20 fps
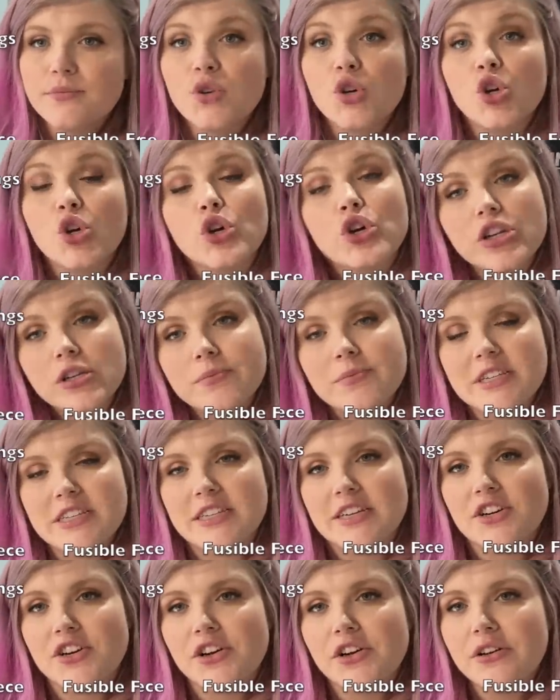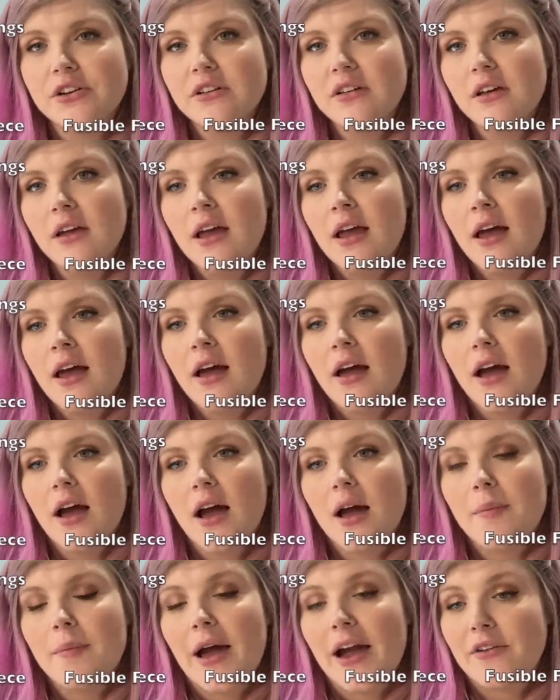good material,
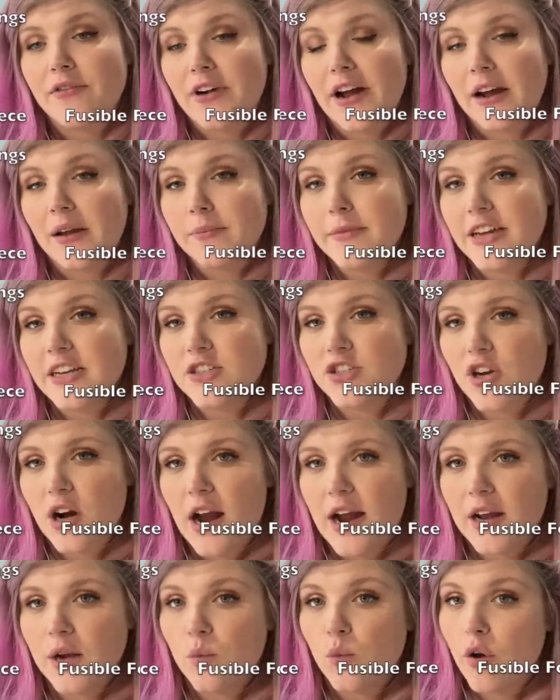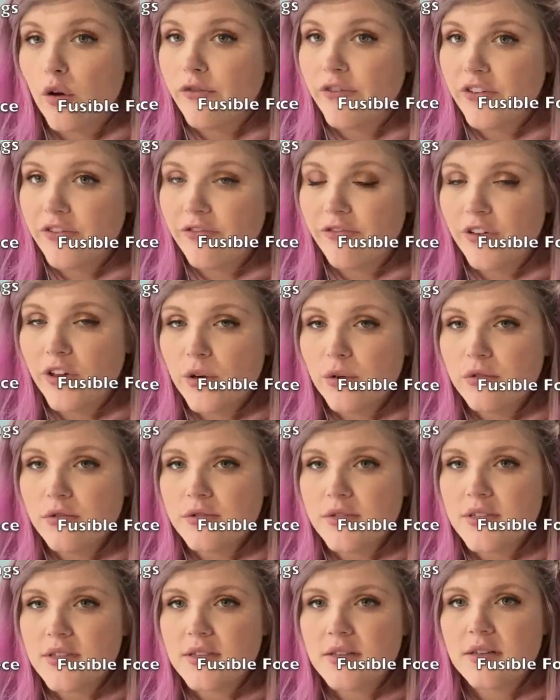I recommend trying woven
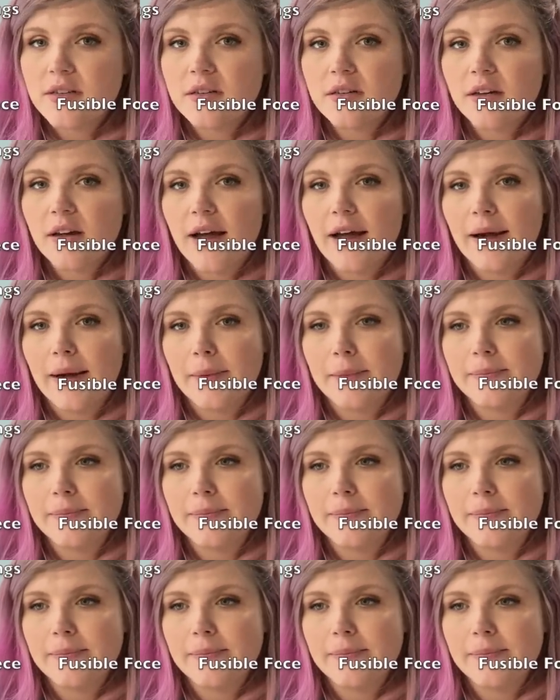fuse. I